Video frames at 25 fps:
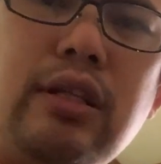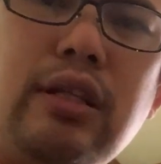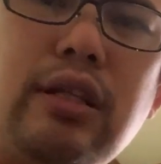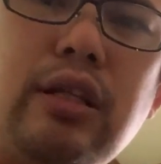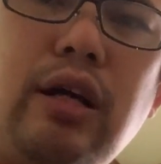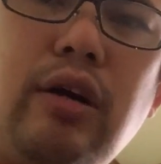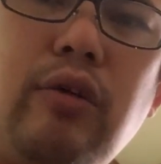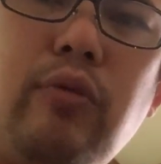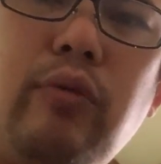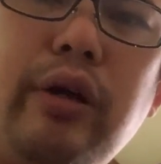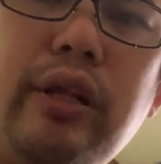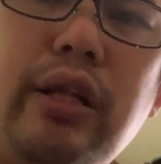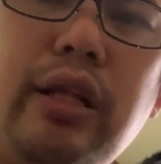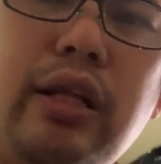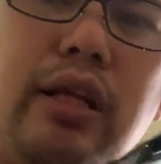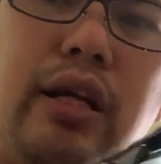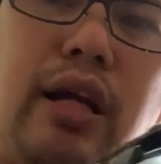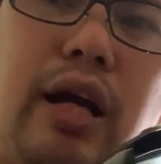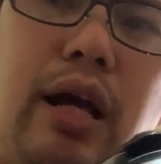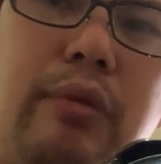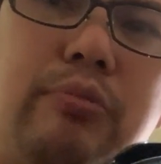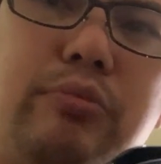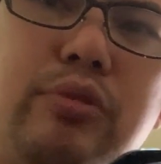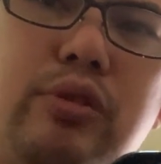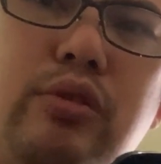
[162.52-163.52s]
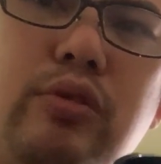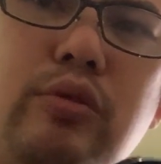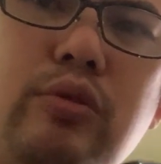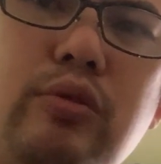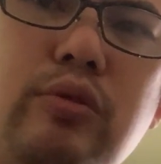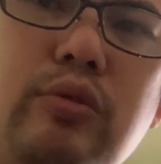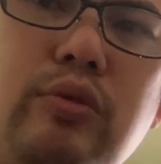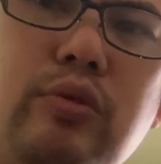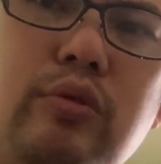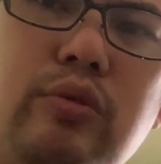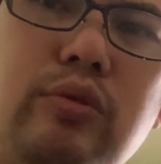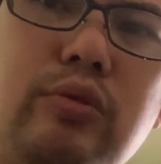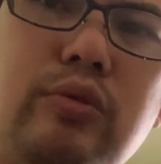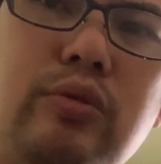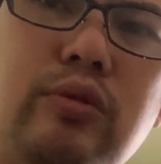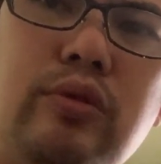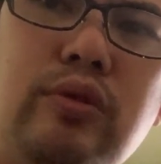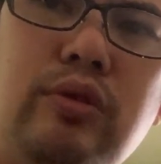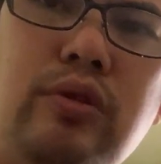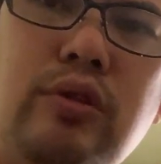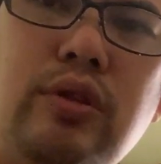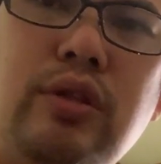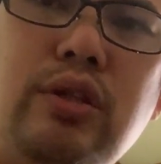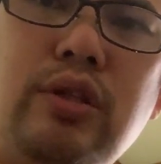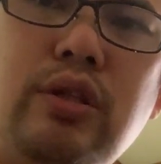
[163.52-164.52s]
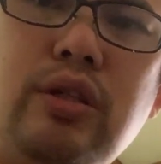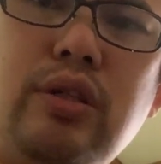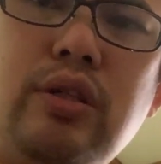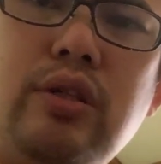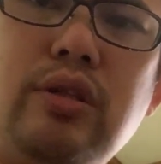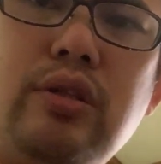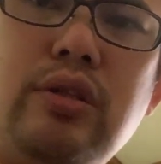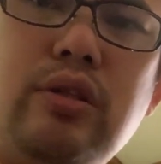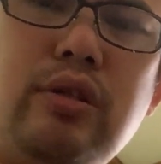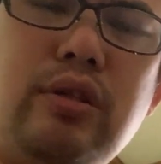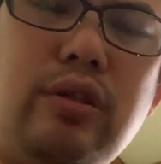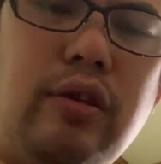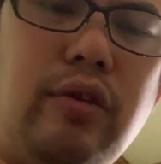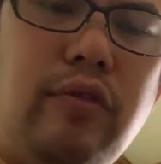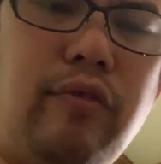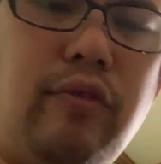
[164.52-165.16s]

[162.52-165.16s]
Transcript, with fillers: now when it comes to the